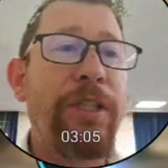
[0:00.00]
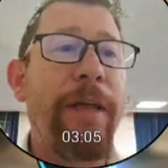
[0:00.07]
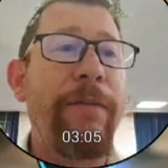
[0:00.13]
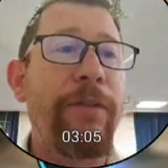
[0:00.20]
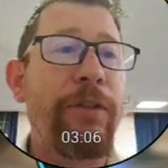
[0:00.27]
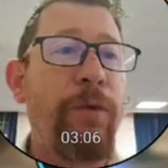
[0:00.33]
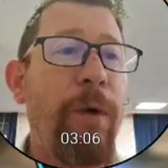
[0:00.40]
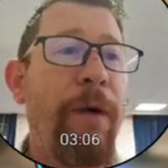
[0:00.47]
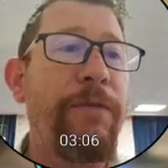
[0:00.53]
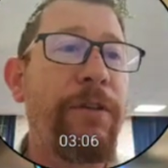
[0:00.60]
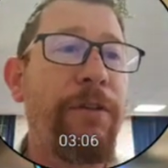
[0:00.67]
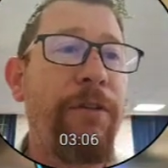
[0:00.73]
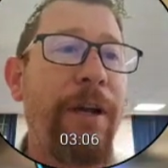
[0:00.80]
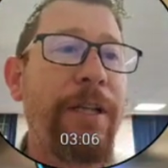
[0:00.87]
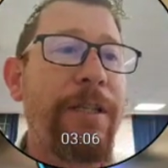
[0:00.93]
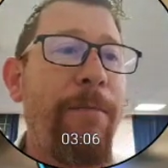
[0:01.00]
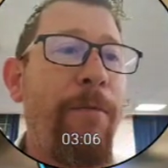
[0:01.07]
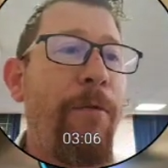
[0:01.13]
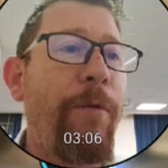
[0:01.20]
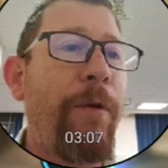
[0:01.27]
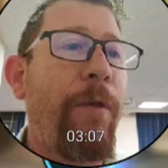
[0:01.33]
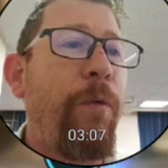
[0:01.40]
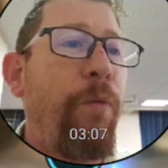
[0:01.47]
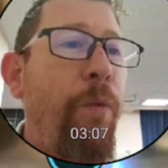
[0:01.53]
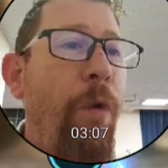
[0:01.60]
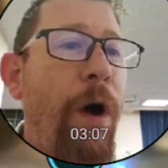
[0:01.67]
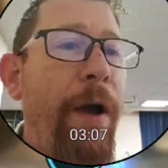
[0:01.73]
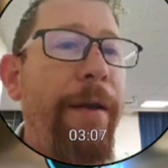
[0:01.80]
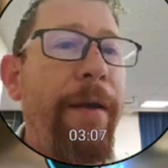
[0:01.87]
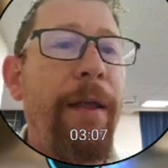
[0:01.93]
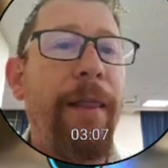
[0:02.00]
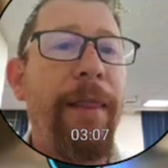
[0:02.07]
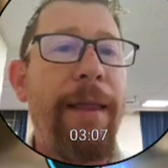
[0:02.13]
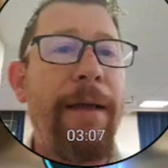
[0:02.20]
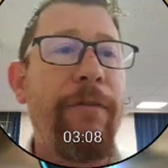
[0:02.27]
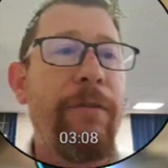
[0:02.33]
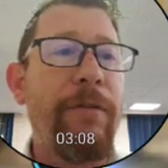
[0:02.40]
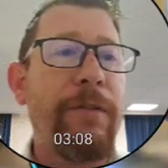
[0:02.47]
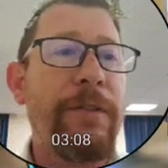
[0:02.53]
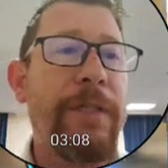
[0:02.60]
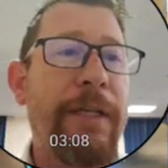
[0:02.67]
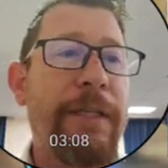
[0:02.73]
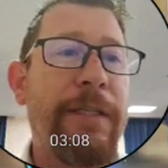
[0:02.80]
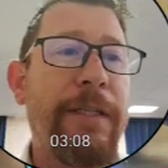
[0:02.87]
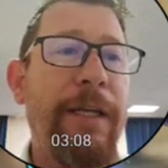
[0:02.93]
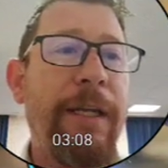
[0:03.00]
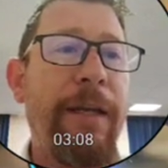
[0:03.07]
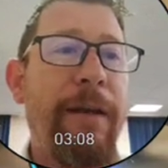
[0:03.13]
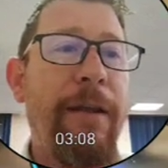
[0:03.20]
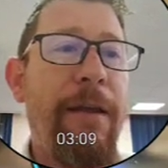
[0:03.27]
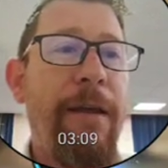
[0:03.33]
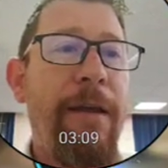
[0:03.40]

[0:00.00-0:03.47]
Level 12s across the board with 1 level 16.